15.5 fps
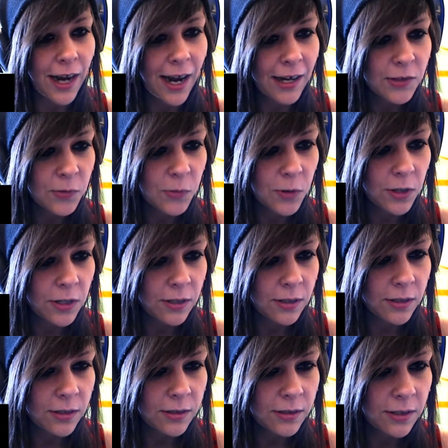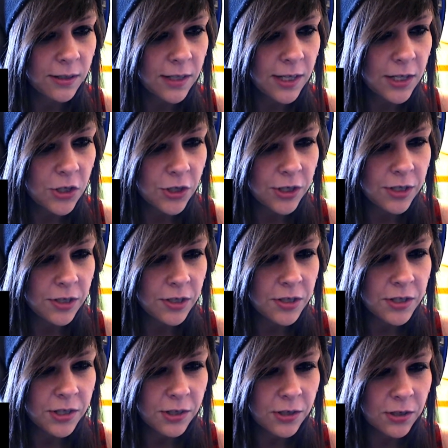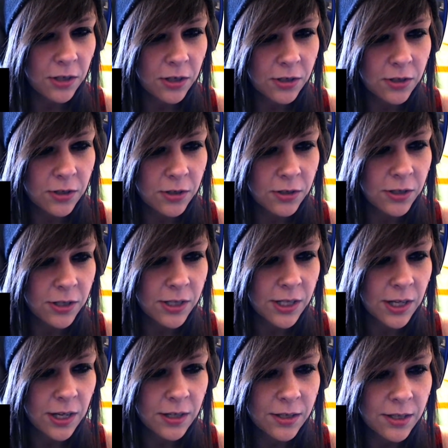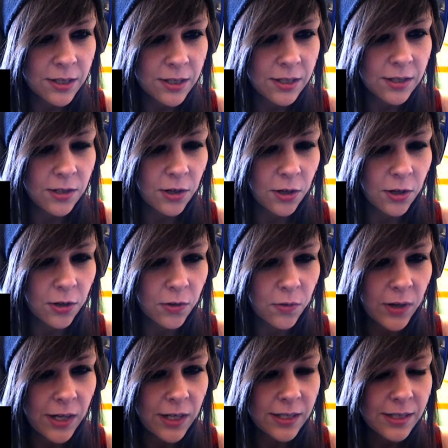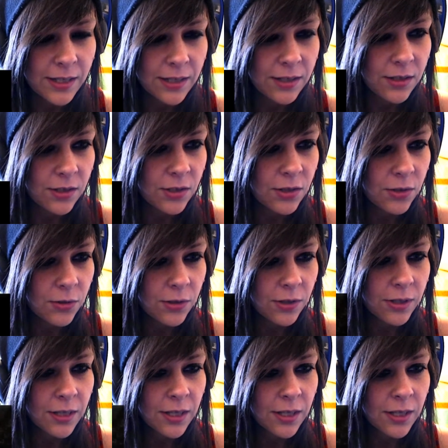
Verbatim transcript: Act 1, the legend. Sir Arthur's hunted the dark race and his sword.